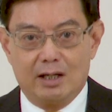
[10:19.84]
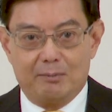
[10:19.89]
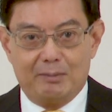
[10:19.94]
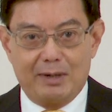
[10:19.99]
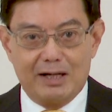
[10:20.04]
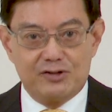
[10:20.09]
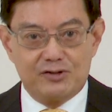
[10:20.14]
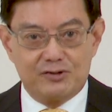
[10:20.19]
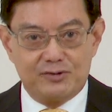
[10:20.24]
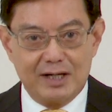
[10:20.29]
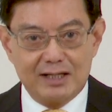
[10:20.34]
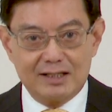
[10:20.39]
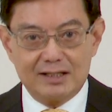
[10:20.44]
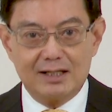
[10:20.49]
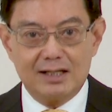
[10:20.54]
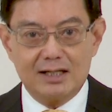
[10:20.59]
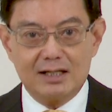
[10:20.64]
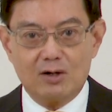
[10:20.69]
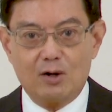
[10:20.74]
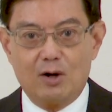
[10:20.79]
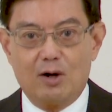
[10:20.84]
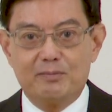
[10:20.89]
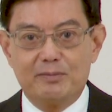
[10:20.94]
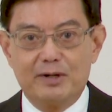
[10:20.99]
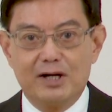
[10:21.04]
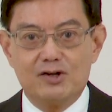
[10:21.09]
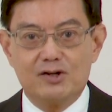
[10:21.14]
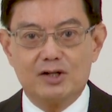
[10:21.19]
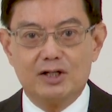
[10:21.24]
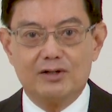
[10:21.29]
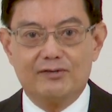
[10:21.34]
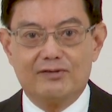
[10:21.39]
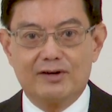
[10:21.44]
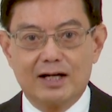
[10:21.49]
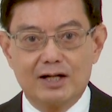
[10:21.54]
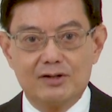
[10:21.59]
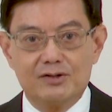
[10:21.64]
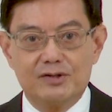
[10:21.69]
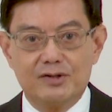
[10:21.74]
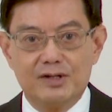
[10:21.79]
By strengthening cooperation with
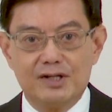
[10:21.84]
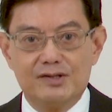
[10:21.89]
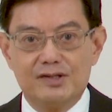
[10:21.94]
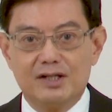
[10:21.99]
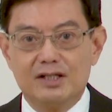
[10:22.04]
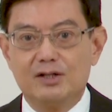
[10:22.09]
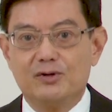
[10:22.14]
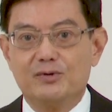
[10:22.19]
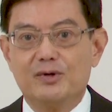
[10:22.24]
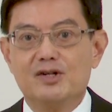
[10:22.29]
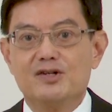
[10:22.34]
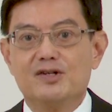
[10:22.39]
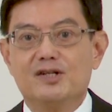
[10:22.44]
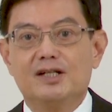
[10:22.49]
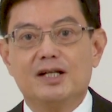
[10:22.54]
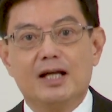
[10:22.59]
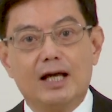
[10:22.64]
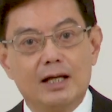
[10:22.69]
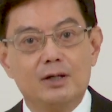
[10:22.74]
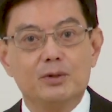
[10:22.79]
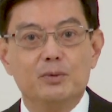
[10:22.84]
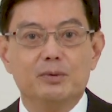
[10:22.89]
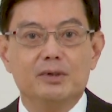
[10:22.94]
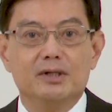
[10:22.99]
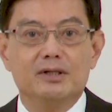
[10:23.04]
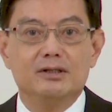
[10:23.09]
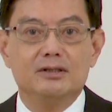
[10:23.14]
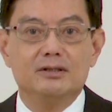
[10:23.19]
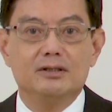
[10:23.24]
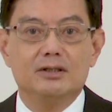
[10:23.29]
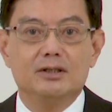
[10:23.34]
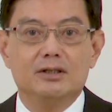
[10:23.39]
countries in the region and the world,